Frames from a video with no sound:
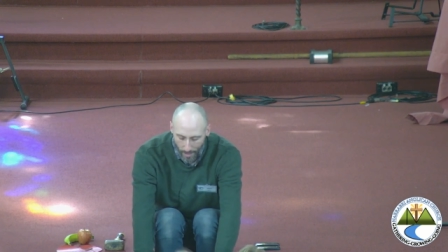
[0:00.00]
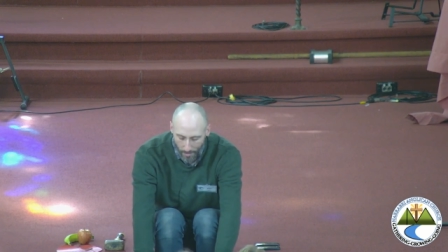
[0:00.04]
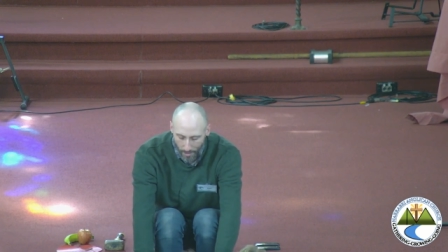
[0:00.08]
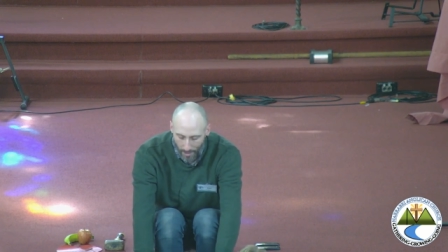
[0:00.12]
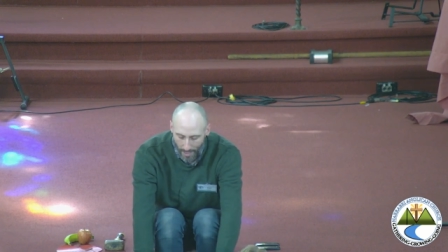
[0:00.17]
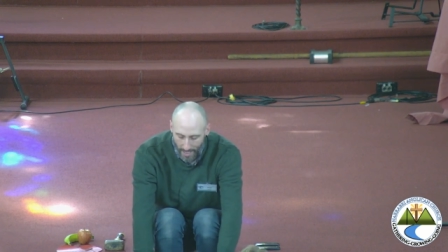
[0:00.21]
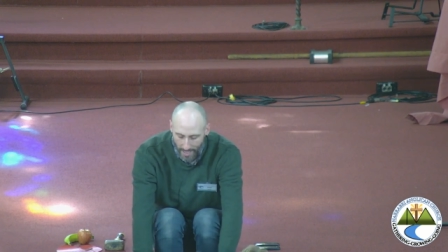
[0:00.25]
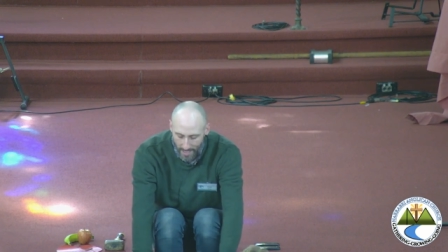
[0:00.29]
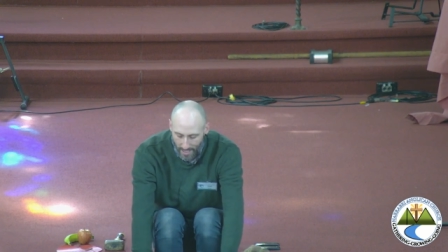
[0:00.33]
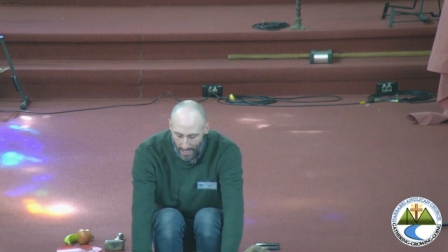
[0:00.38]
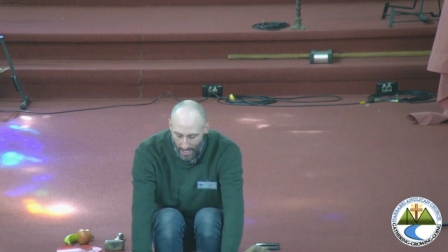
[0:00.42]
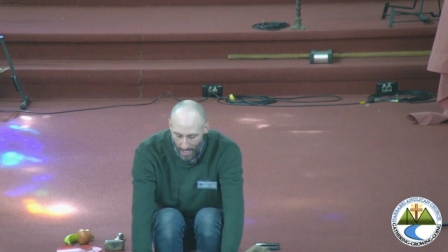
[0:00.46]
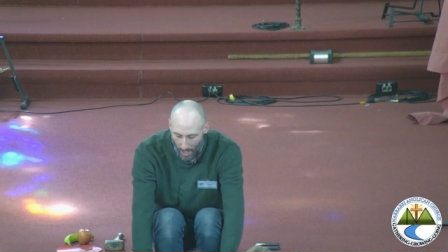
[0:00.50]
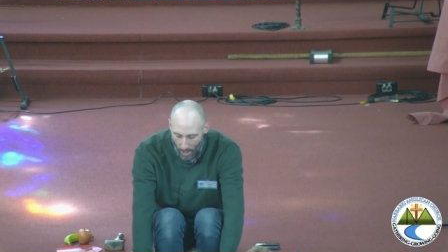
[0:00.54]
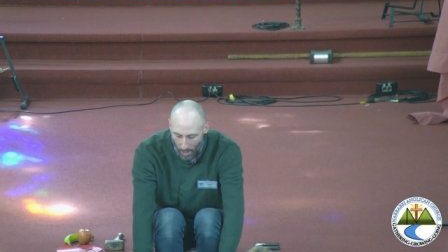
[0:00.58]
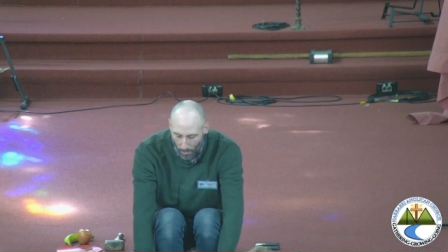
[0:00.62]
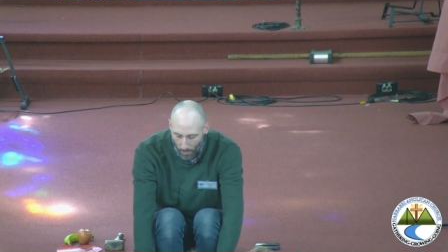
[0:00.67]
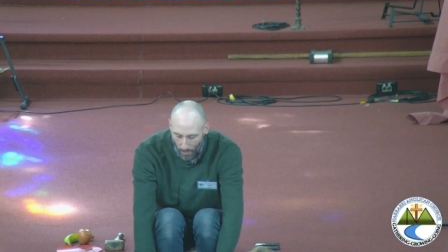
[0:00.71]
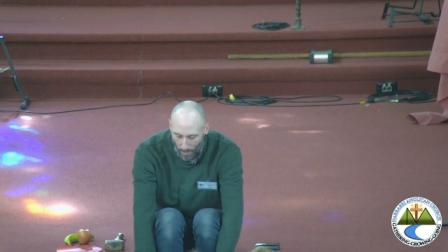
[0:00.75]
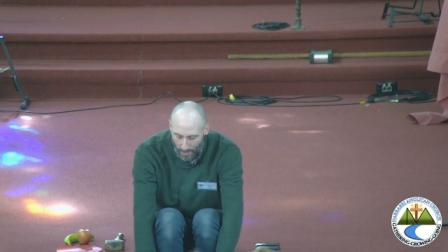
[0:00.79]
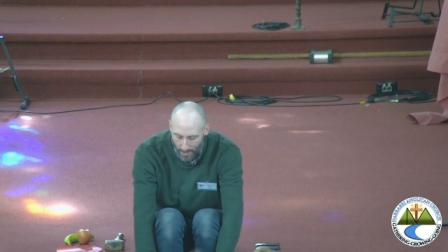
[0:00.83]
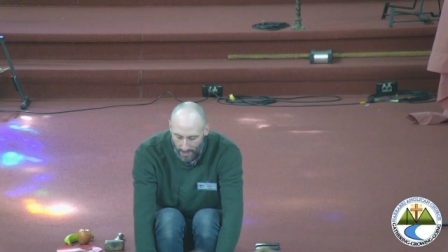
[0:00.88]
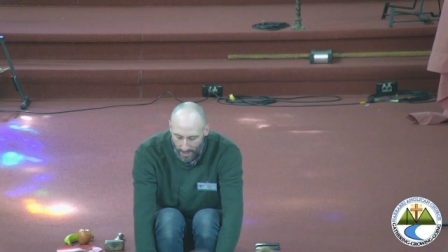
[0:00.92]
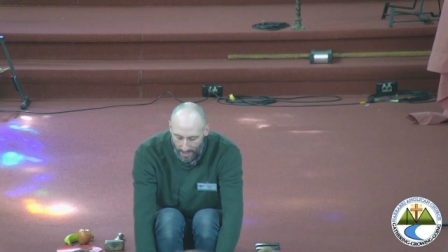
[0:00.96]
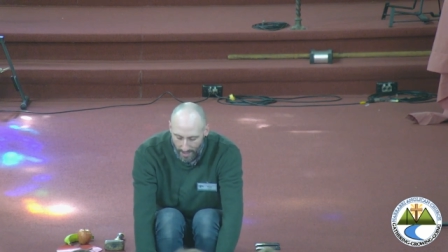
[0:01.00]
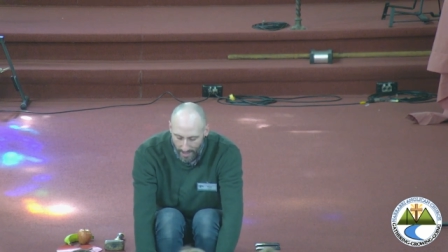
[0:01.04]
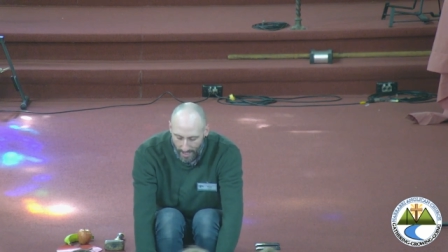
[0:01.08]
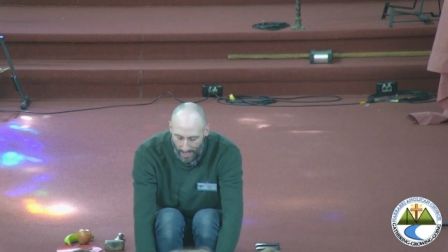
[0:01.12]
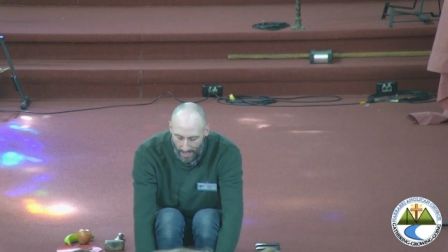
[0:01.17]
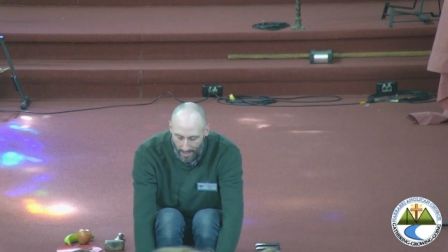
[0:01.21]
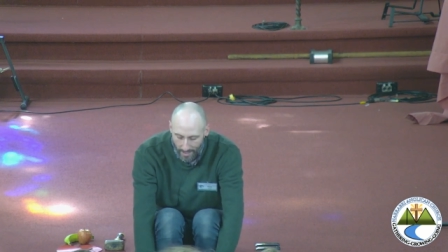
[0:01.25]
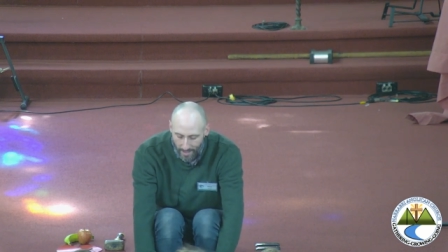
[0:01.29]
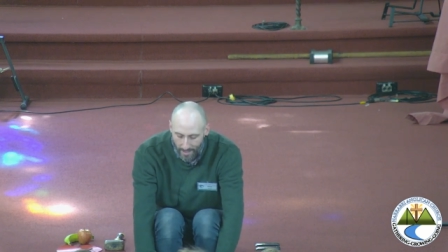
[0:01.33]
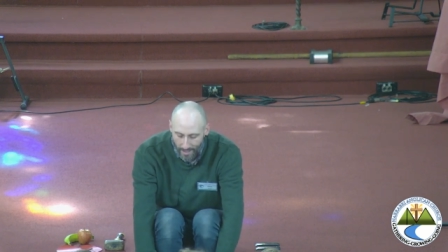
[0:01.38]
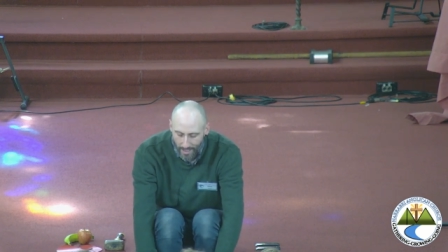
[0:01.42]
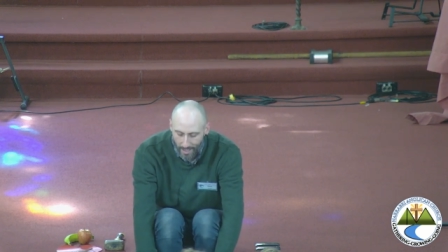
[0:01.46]
please help us in
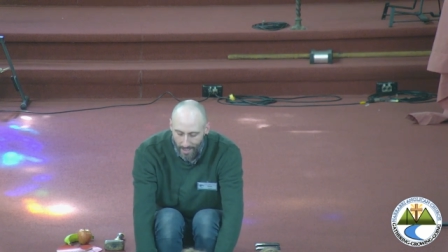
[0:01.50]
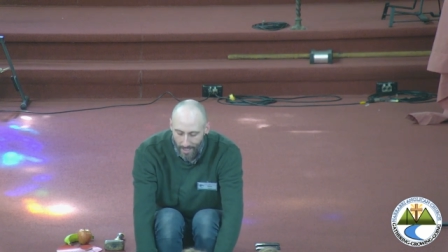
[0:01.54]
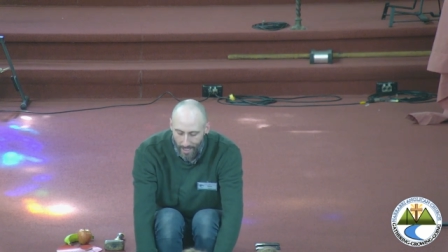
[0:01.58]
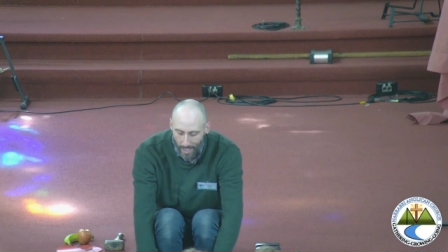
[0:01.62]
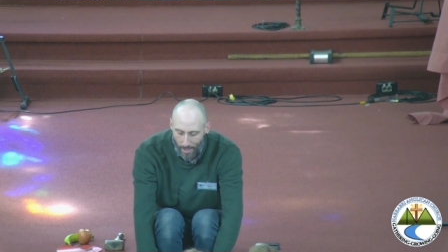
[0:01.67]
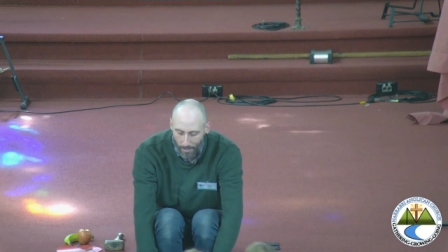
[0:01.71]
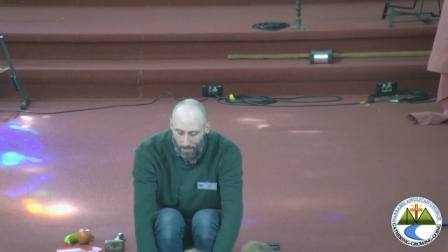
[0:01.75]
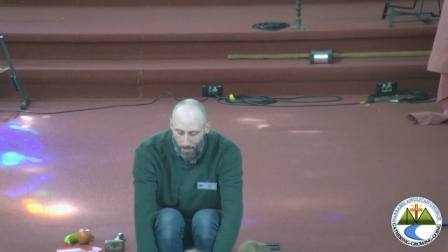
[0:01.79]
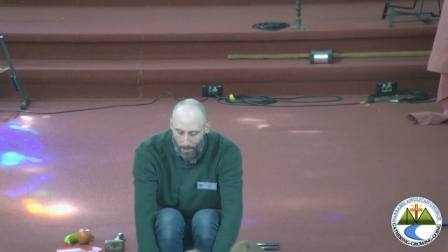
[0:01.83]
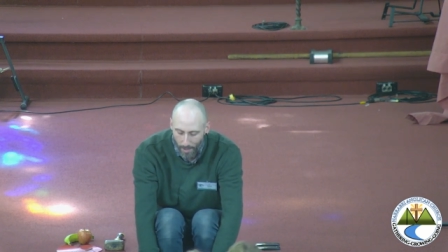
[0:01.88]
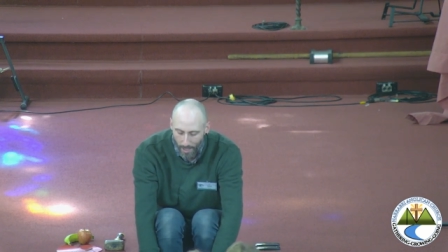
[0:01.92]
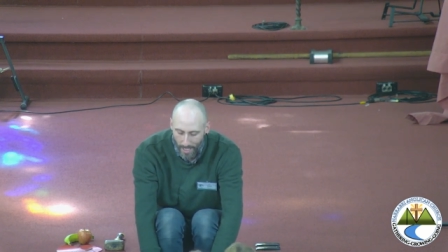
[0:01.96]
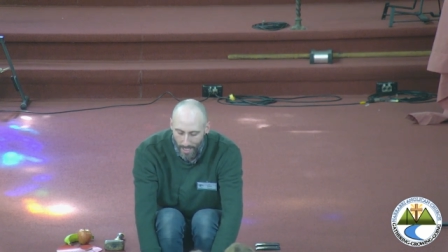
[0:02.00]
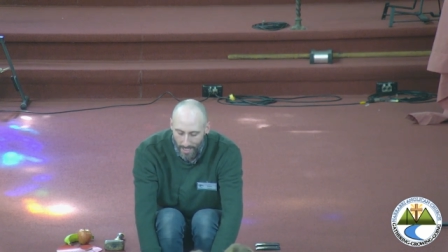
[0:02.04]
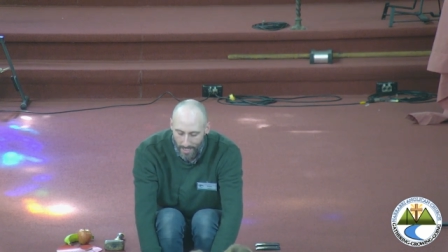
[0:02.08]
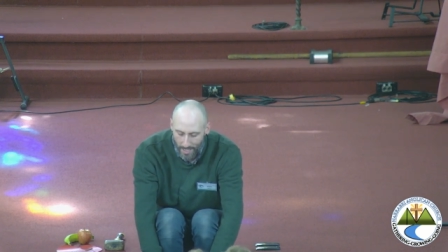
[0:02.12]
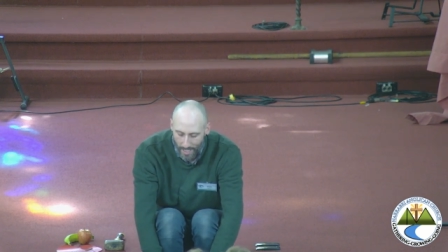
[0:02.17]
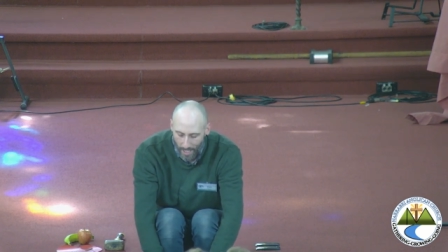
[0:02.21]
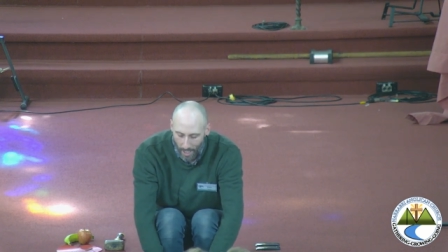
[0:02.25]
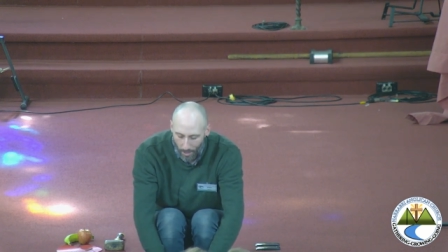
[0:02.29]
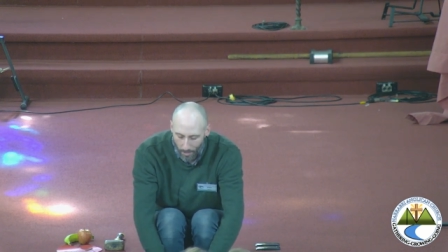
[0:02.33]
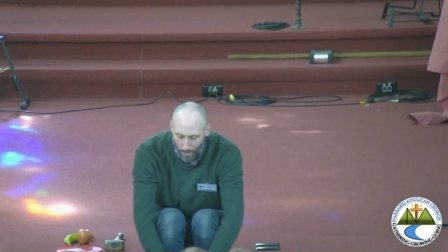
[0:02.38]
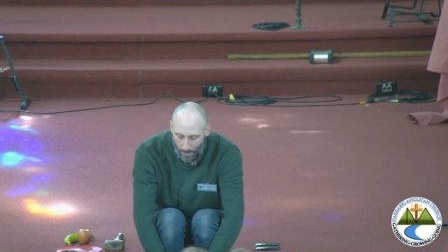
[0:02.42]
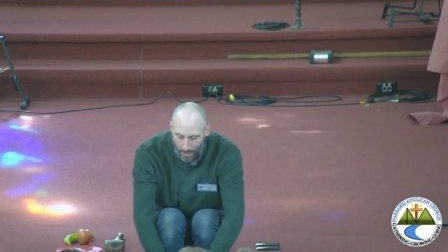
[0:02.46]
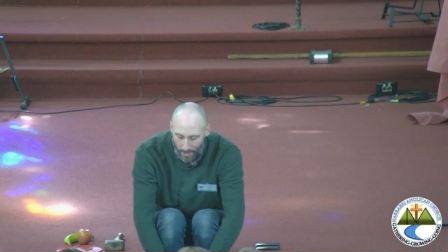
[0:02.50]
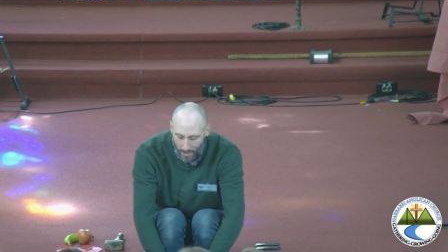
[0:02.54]
that, and please help